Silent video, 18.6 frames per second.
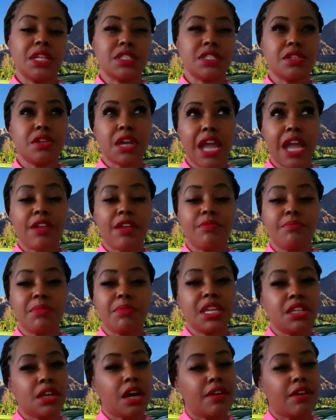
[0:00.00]
it, it took out
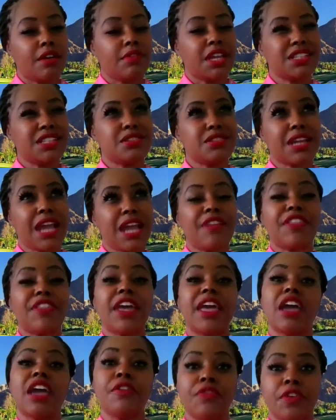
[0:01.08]
me of it took out
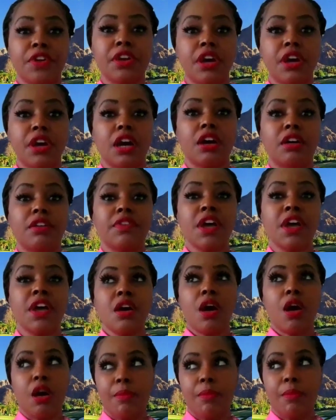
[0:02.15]
the effort of
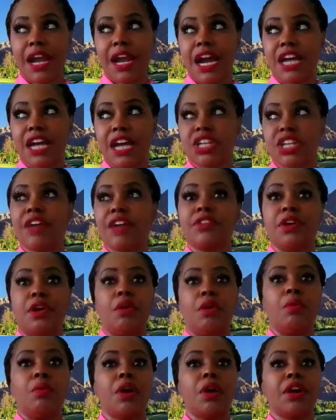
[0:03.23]
oh my gosh i have to
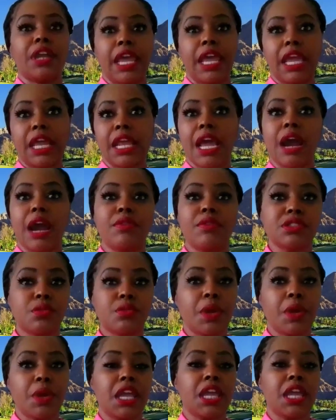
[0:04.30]
go work 80 hours
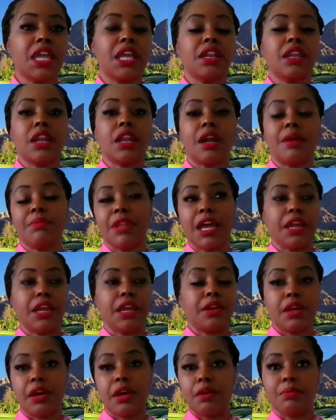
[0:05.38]
a week and, and i'm
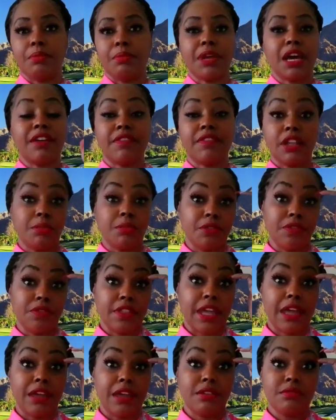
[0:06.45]
like no i'm not available
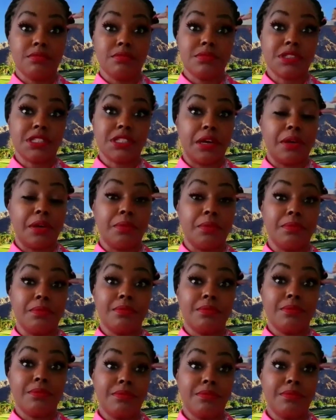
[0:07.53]
for that so